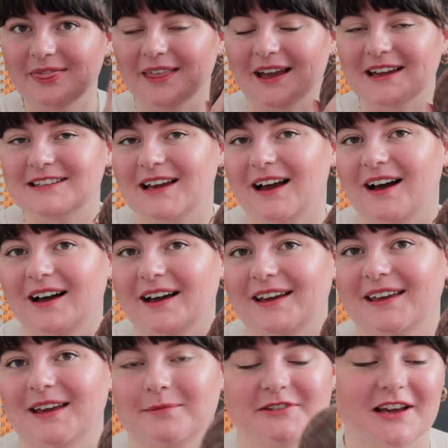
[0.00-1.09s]
that
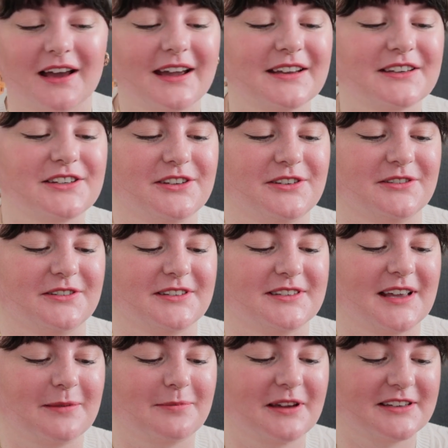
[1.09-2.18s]
I am dying to use.
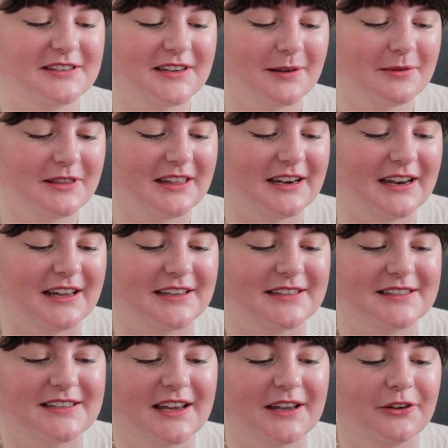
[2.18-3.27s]
I picked it up at the
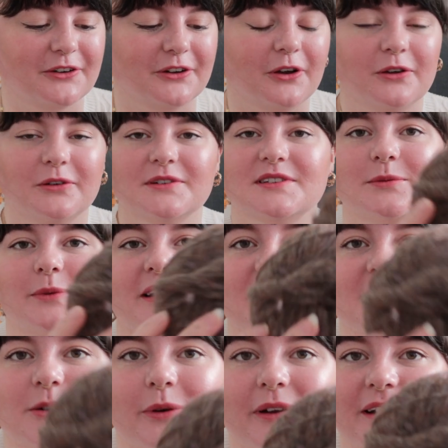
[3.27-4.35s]
Nest. I got a whole
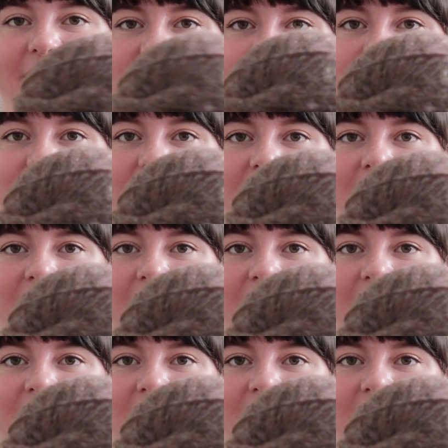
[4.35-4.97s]
sweater's quantity.